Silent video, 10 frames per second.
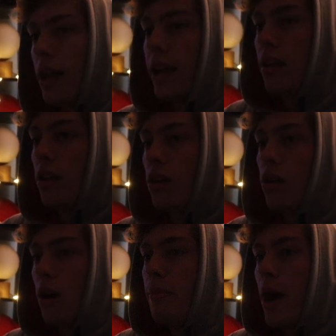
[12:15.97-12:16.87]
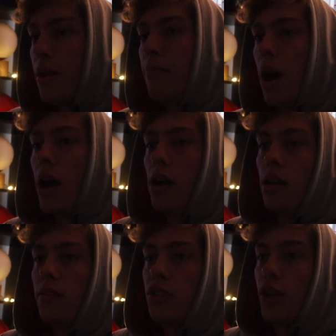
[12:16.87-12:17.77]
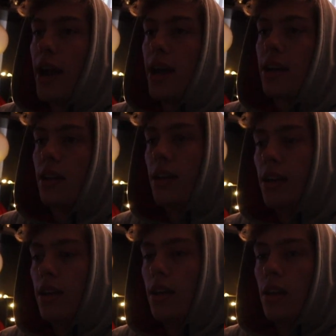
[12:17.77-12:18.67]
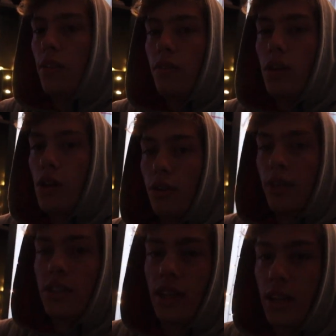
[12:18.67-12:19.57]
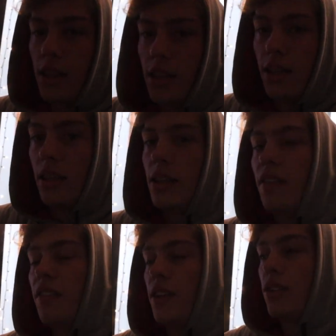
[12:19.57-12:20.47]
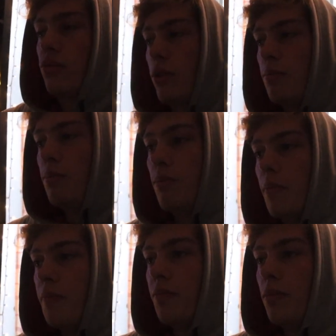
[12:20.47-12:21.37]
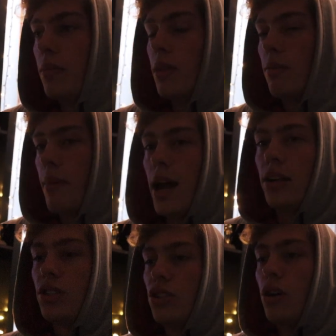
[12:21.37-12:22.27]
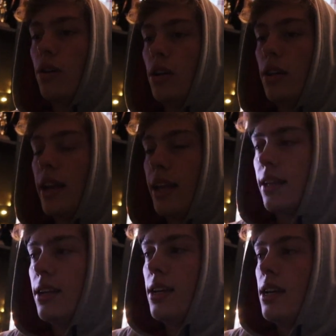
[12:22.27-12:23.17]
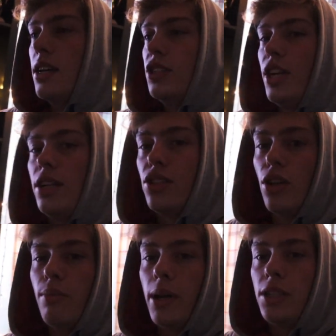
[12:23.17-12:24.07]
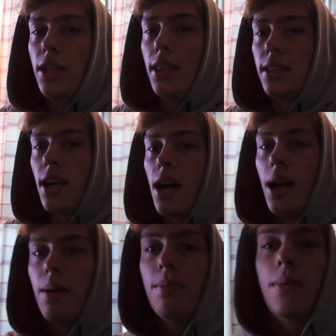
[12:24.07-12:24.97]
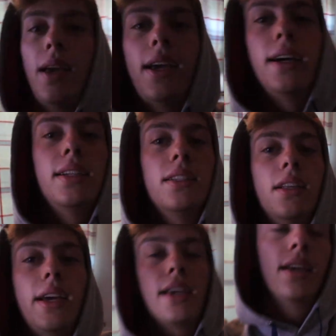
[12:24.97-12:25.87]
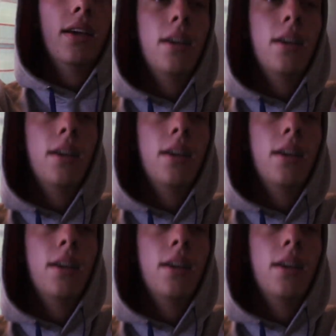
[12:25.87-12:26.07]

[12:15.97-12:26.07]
like, you know, about a mile of track, you know, the, the, the difference would matter so, or like changed so much in the time and like